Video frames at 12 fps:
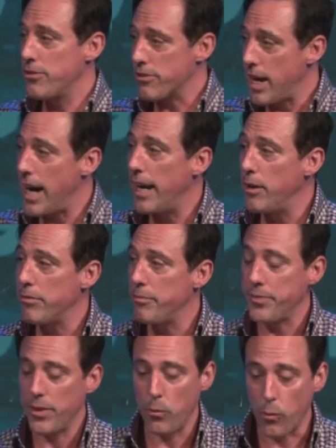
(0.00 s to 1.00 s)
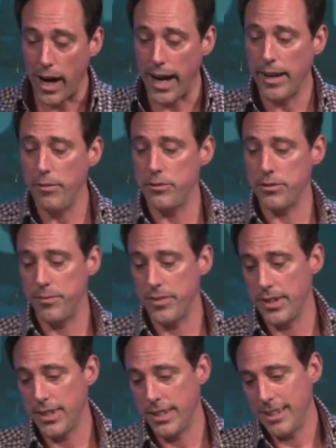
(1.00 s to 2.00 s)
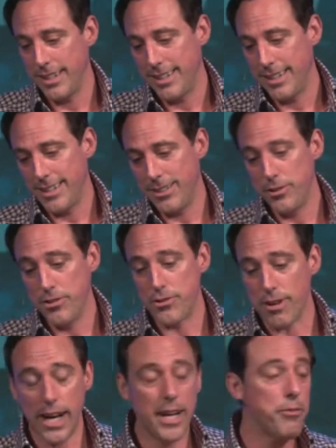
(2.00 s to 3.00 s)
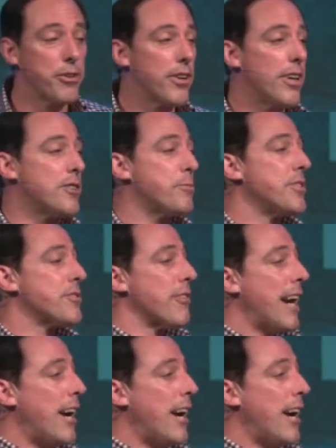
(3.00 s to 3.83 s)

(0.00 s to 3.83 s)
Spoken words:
drive. Wives, you can drive your husbands